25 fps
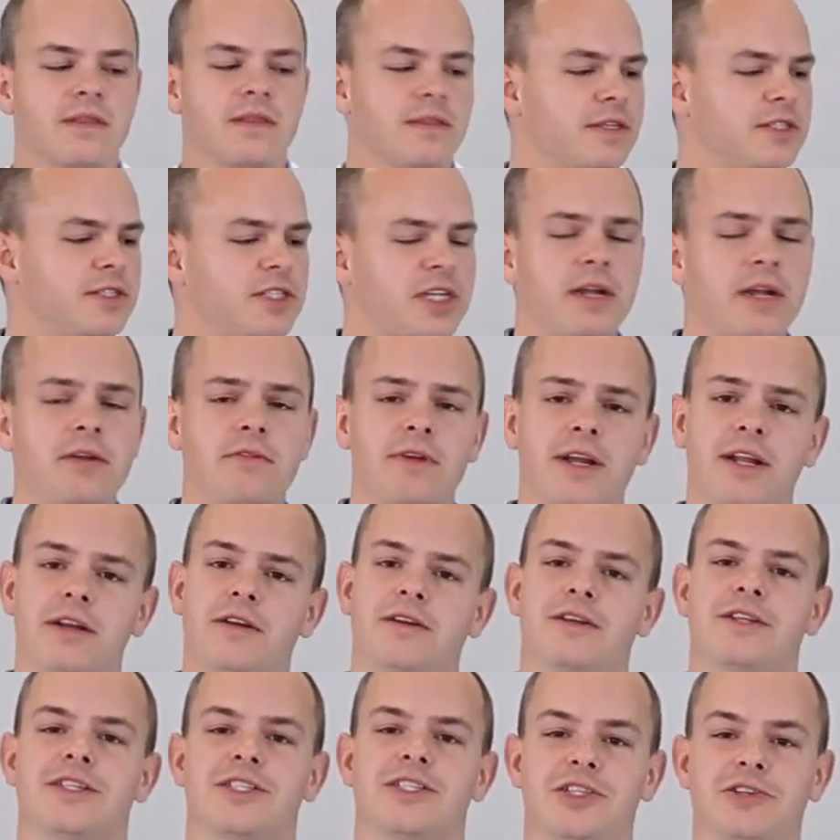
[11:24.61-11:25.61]
The
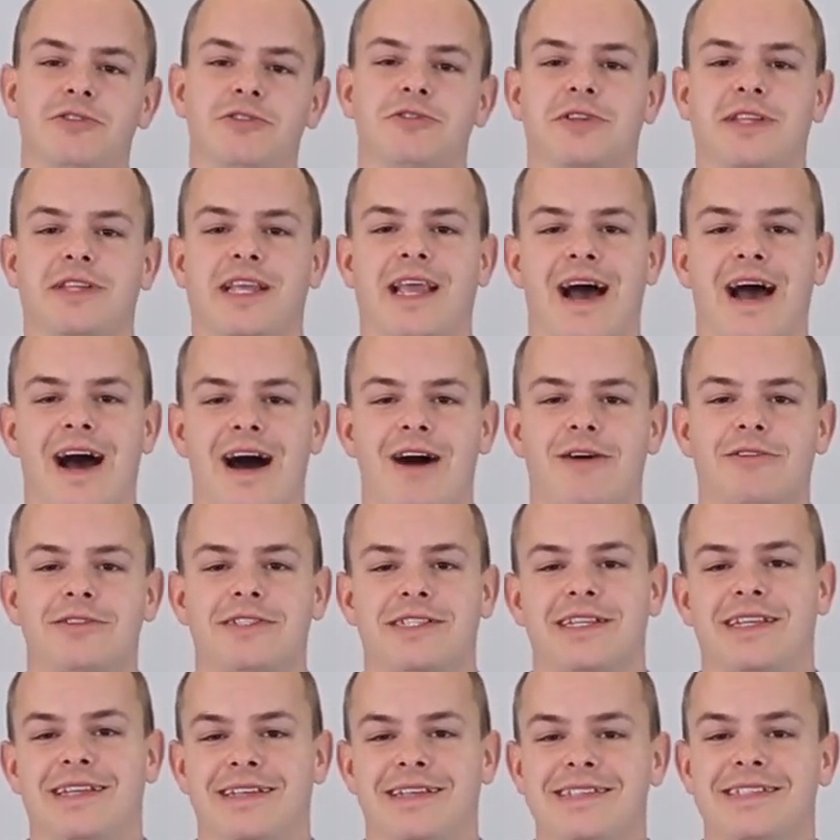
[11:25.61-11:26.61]
generator is usually
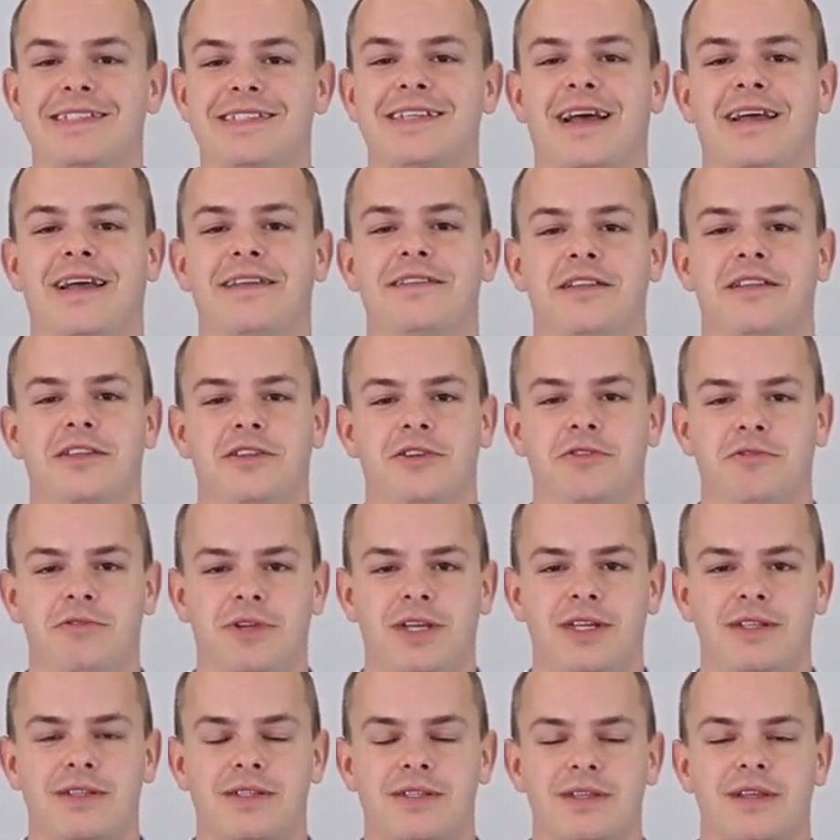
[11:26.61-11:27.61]
housed inside the
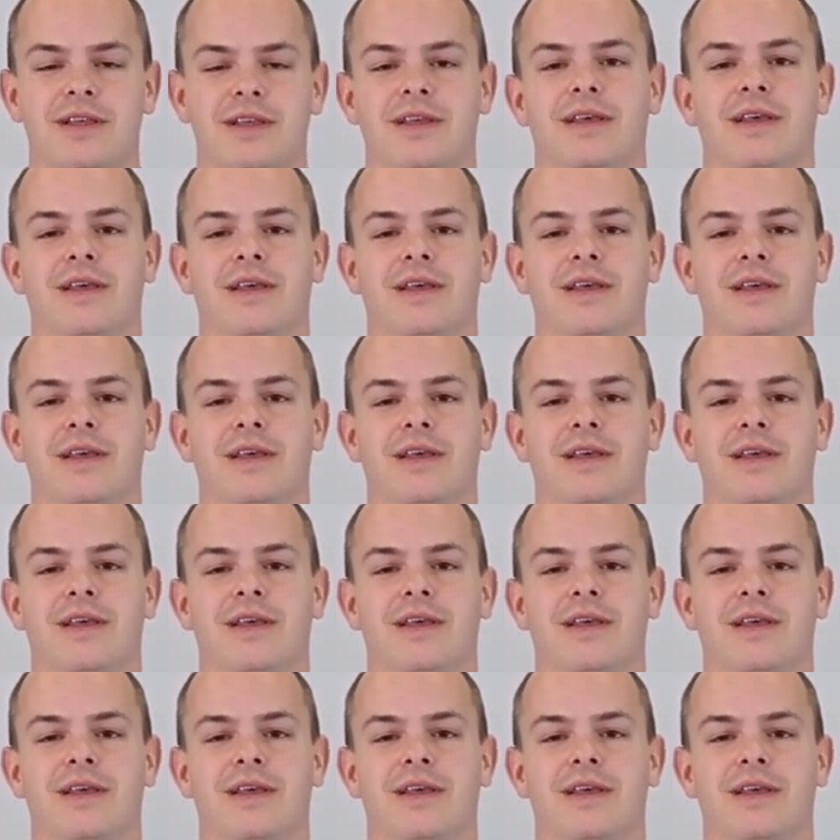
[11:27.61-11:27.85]
unit,